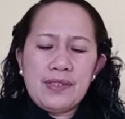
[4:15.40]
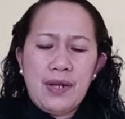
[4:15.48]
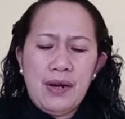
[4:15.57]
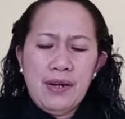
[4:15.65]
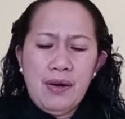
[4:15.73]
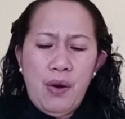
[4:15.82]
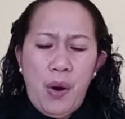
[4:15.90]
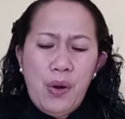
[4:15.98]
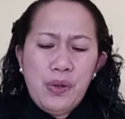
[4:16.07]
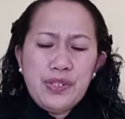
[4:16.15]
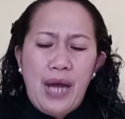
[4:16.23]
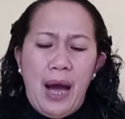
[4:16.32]
So
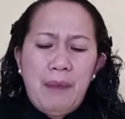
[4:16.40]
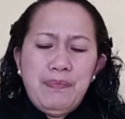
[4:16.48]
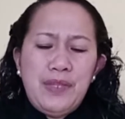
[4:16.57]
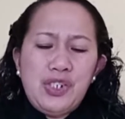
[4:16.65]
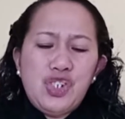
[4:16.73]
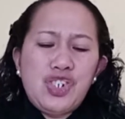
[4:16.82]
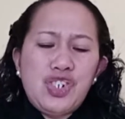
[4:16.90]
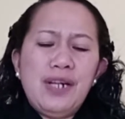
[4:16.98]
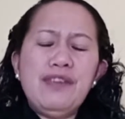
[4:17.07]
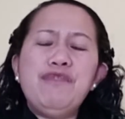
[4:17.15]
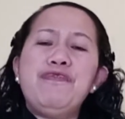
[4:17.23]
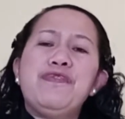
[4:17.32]
hold up the
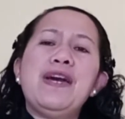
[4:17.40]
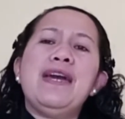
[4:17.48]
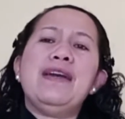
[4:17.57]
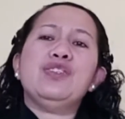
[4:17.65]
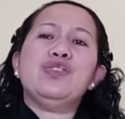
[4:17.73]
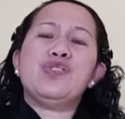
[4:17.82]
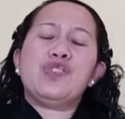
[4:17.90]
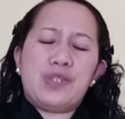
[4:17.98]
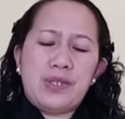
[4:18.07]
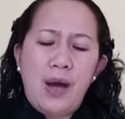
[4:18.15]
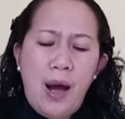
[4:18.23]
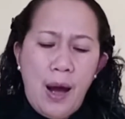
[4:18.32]
shield of faith to
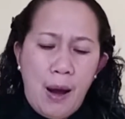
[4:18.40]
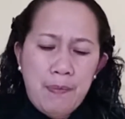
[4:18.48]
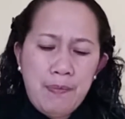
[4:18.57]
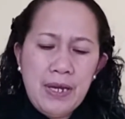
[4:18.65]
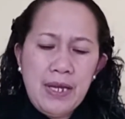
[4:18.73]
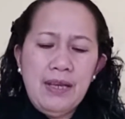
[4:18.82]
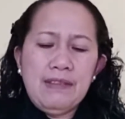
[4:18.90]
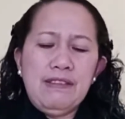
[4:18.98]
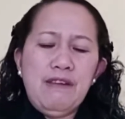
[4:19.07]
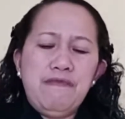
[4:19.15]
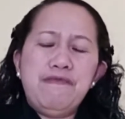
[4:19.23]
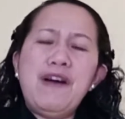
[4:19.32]
stop
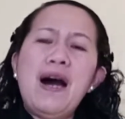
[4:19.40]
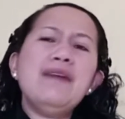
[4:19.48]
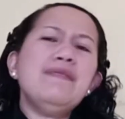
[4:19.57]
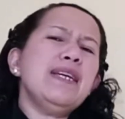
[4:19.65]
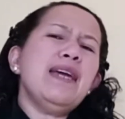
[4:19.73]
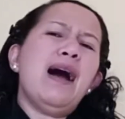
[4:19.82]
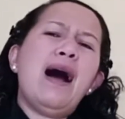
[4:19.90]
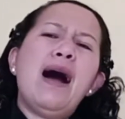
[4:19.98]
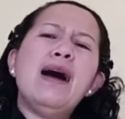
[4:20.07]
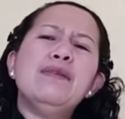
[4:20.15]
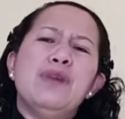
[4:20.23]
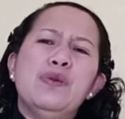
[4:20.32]
the fiery
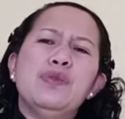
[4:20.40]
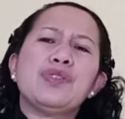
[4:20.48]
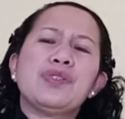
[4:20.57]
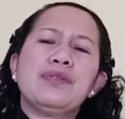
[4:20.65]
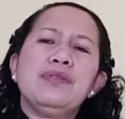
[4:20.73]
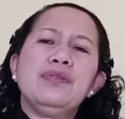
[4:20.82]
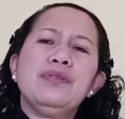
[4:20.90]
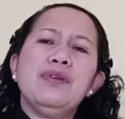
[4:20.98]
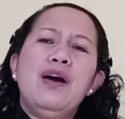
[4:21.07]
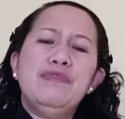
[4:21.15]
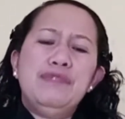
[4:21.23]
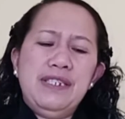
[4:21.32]
arrows
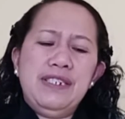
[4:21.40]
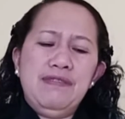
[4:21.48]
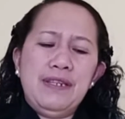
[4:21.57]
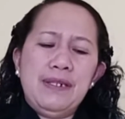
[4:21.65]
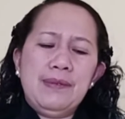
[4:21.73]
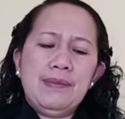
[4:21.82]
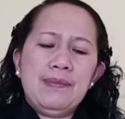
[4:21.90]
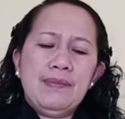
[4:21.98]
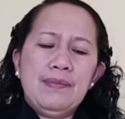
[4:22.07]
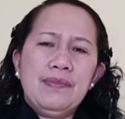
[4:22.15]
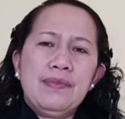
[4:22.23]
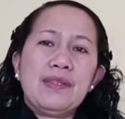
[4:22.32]
of the
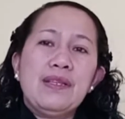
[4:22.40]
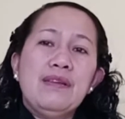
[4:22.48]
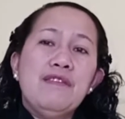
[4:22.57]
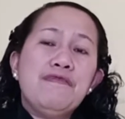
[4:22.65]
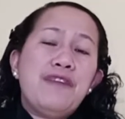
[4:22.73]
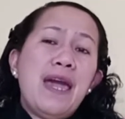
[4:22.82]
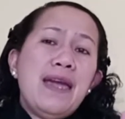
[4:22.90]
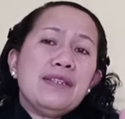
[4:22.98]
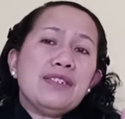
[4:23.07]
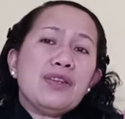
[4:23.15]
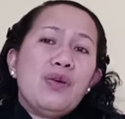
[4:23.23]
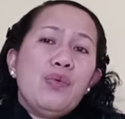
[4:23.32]
devil.
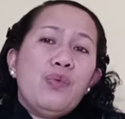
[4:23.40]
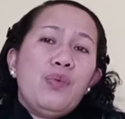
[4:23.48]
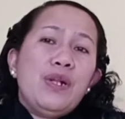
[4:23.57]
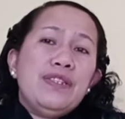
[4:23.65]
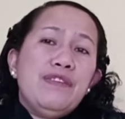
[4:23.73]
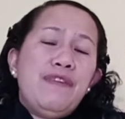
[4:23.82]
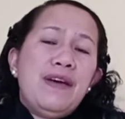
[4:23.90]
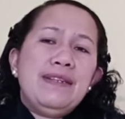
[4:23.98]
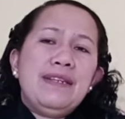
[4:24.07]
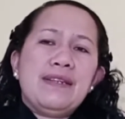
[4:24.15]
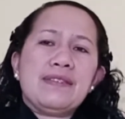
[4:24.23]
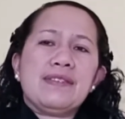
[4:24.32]
Faith will
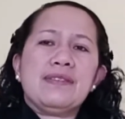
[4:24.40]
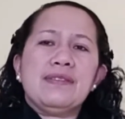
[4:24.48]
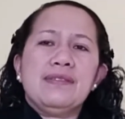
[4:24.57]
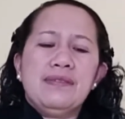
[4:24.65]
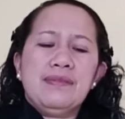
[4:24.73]
defend us.